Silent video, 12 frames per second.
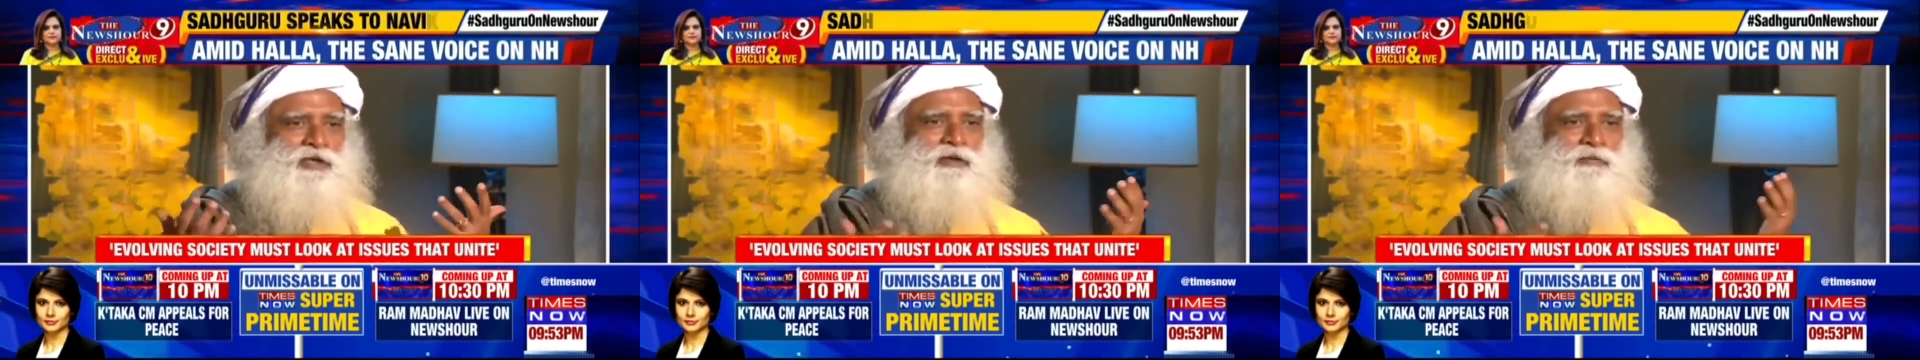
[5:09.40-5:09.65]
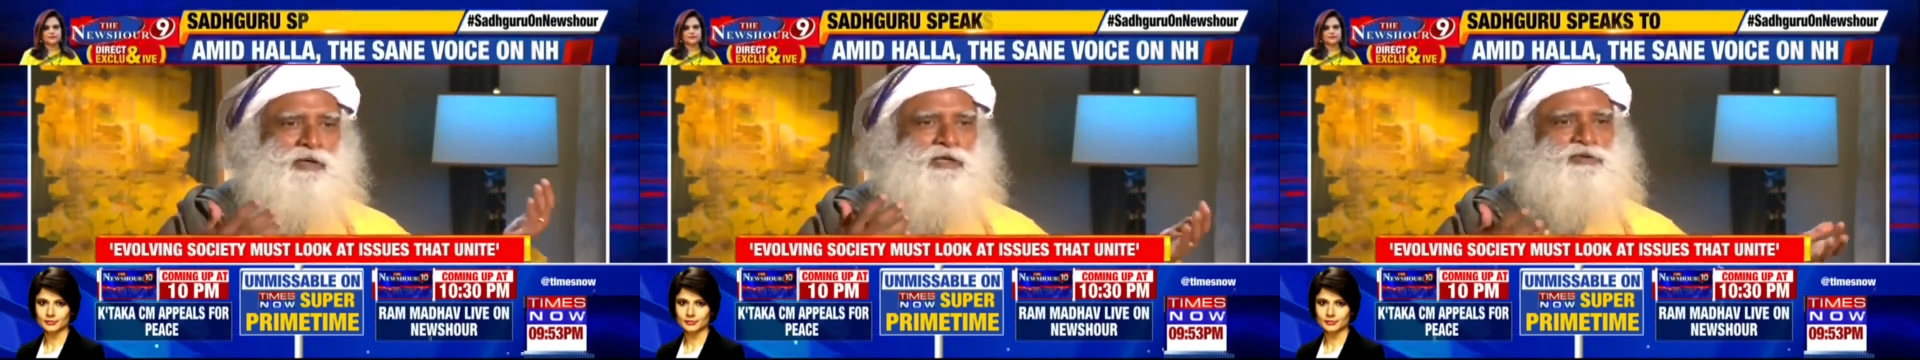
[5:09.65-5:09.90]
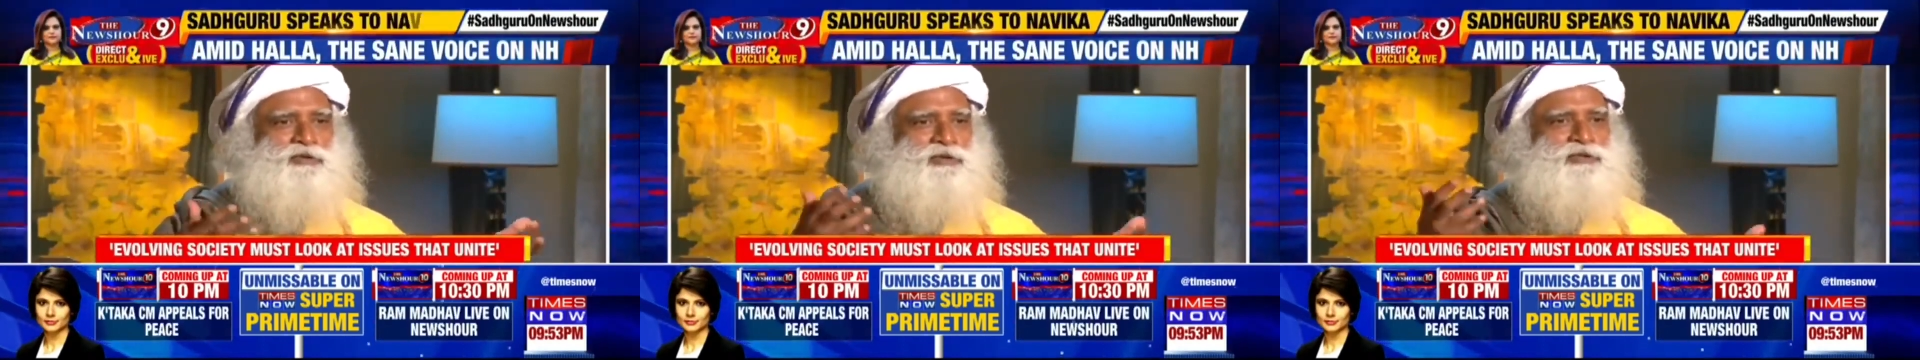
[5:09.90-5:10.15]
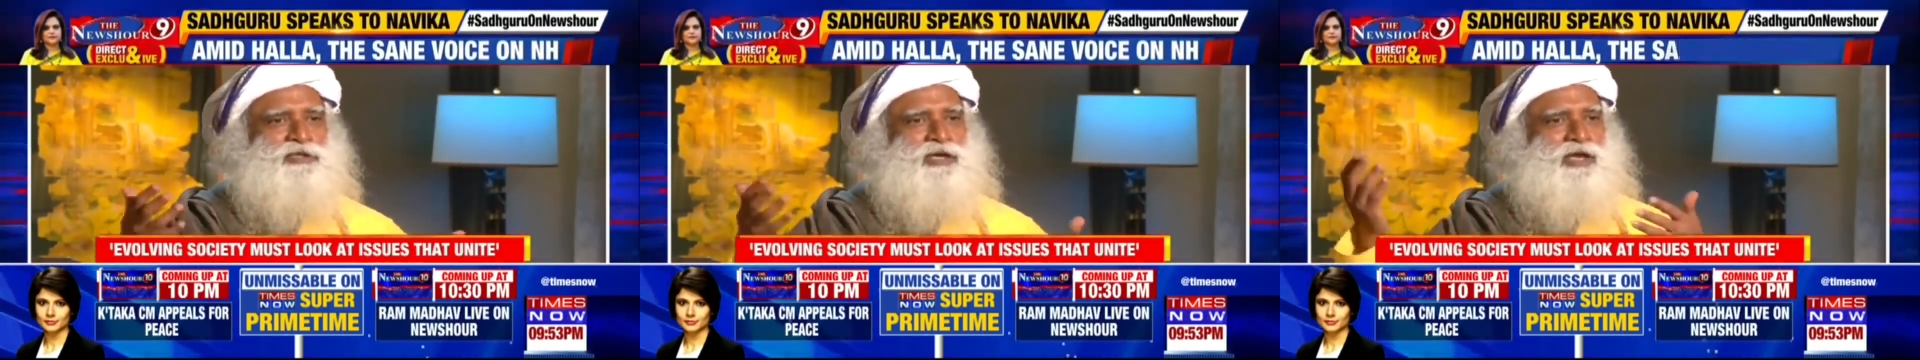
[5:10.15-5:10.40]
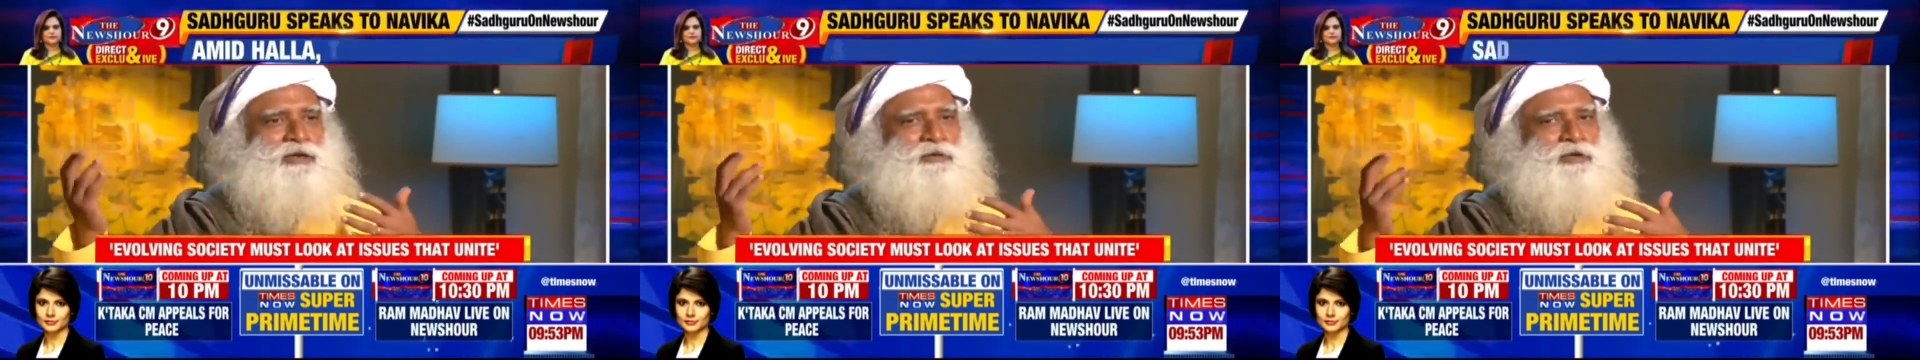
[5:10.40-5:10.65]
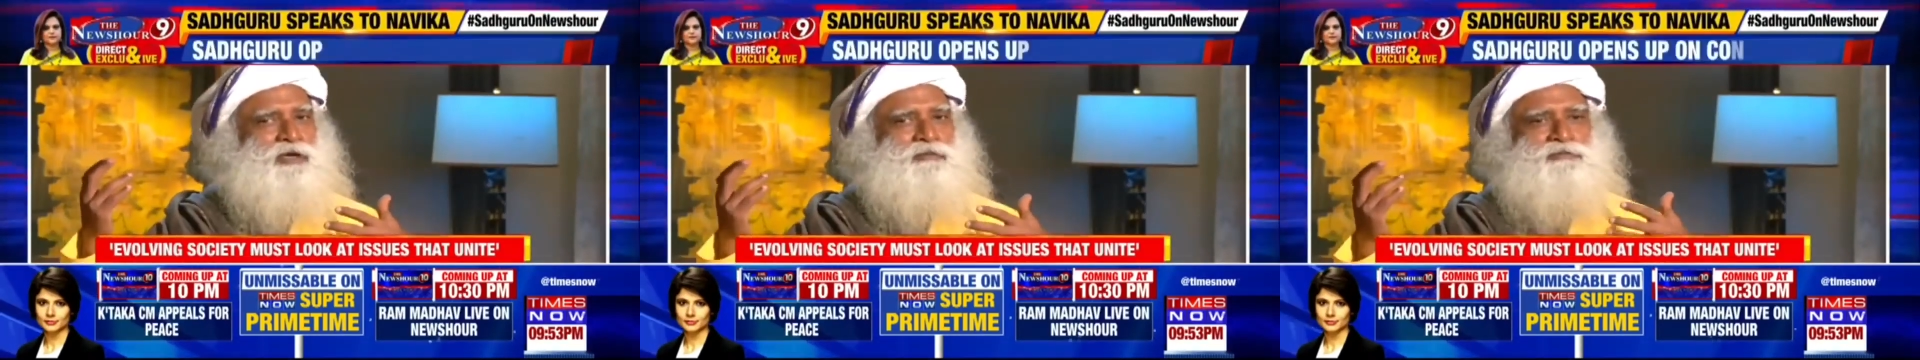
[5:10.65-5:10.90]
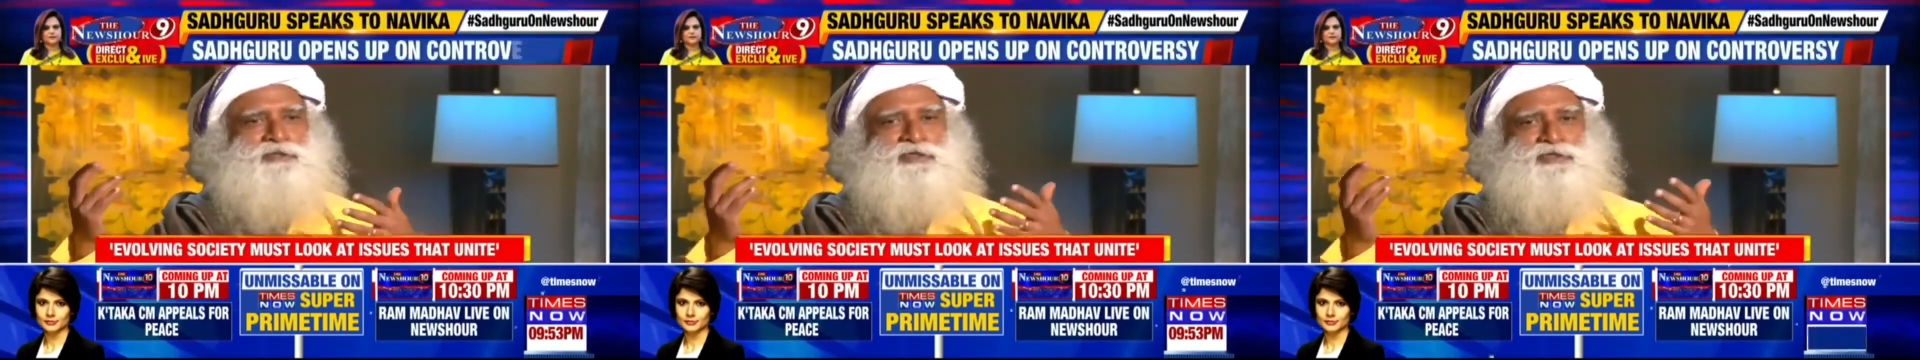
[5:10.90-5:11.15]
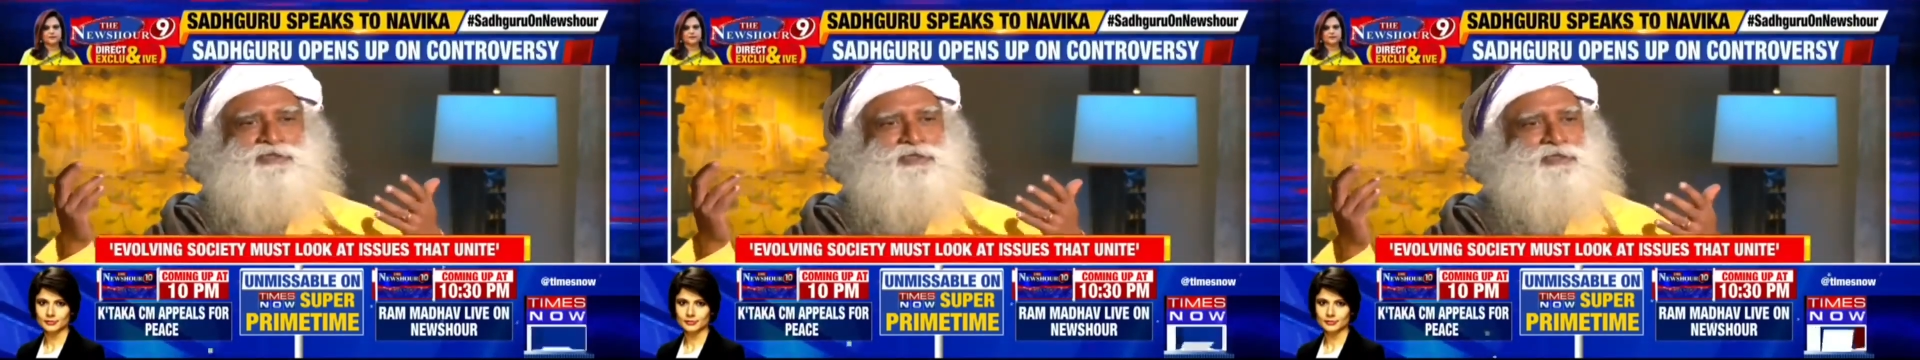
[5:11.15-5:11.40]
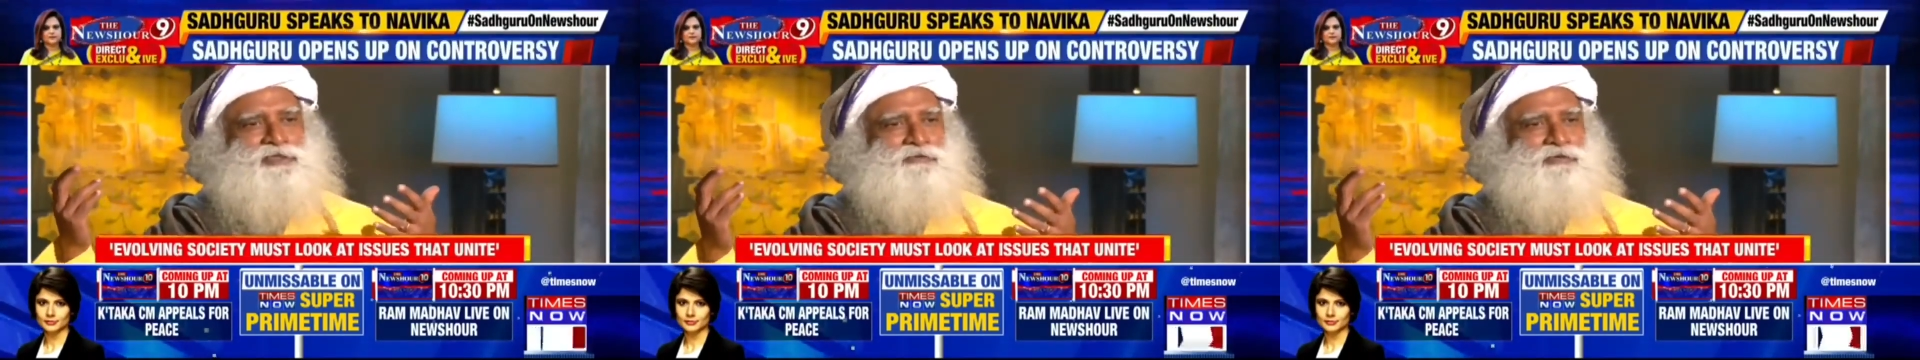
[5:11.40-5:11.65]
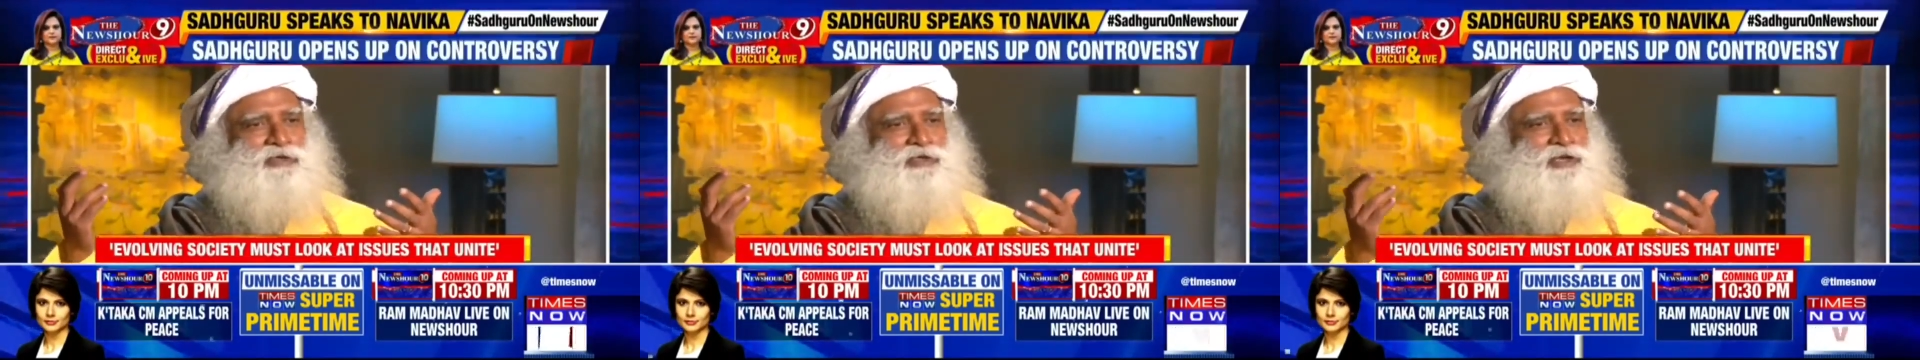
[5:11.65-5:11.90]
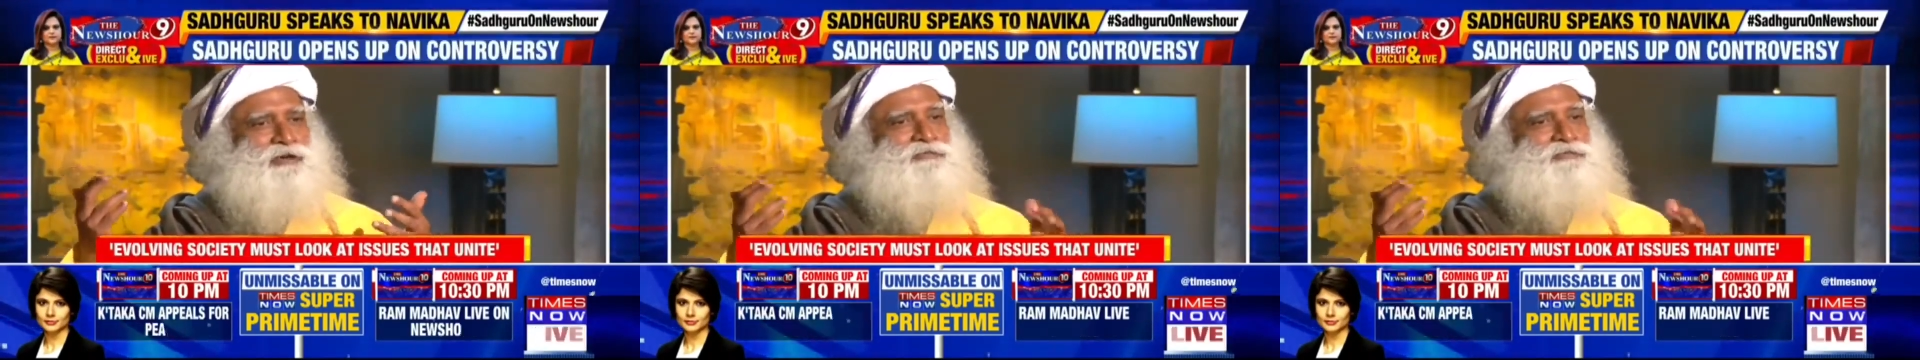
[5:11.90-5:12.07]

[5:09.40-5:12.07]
Speaker 1: became natural till I became sixteen, seventeen.